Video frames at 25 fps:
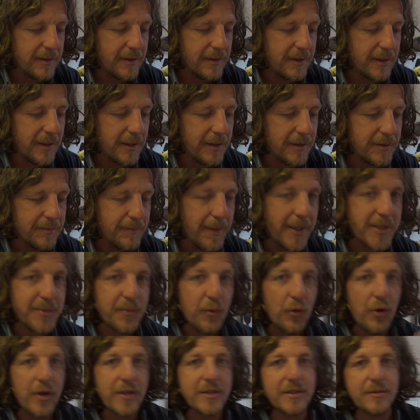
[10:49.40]
And it's
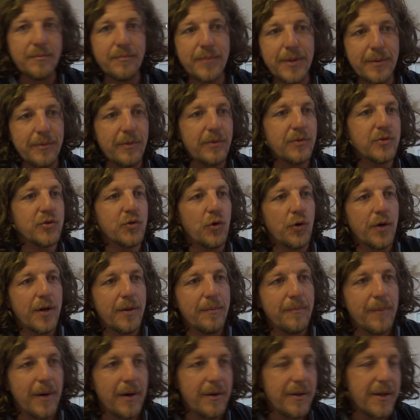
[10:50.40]
mesmerising. People are drawn
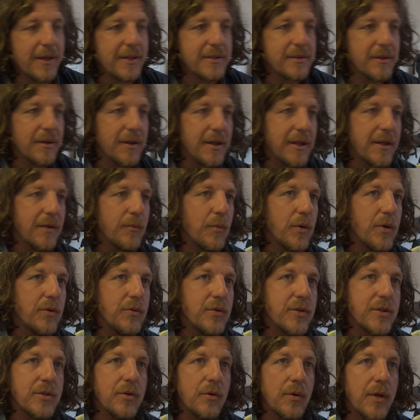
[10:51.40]
in by this, I think, when you
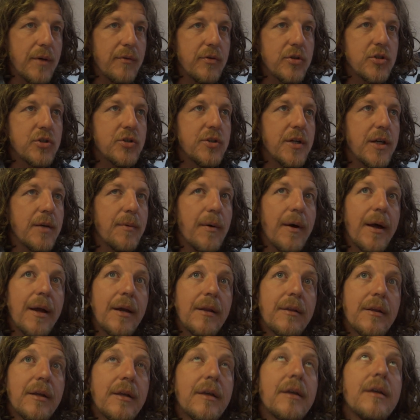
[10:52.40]
just don't give a shit about
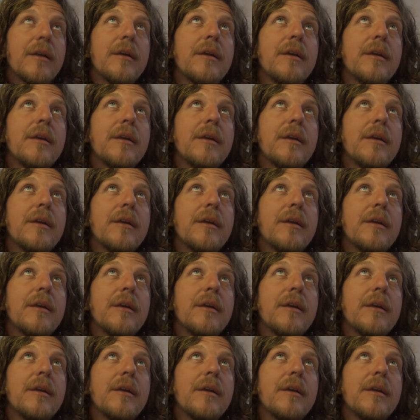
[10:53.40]
anything.